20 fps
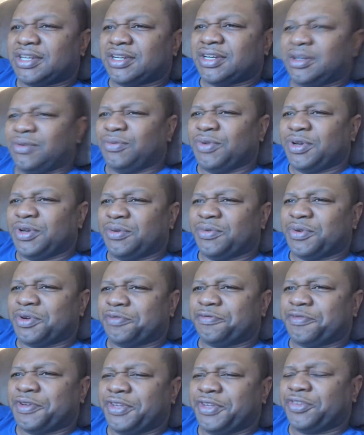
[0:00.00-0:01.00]
oh, we don't want
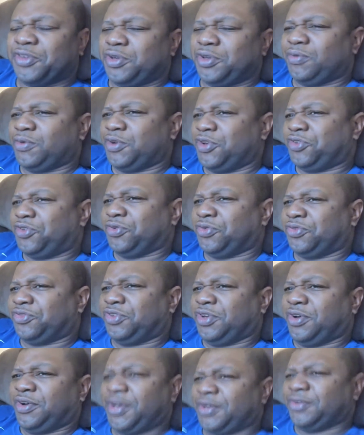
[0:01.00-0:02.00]
to face any racial
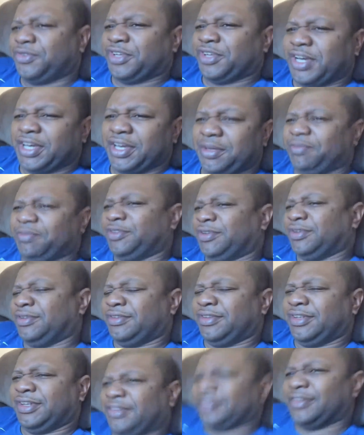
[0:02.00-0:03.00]
stereotypes
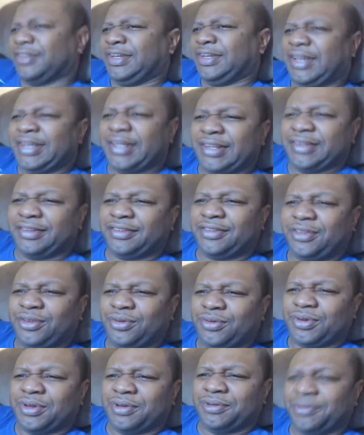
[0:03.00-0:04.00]
and this and that. It's
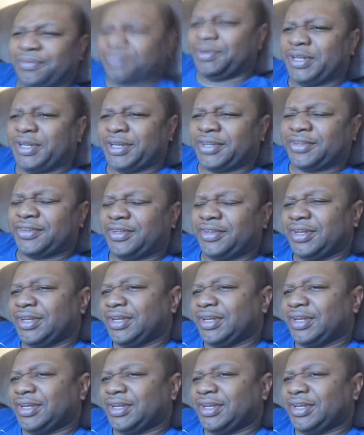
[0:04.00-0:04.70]
too complex.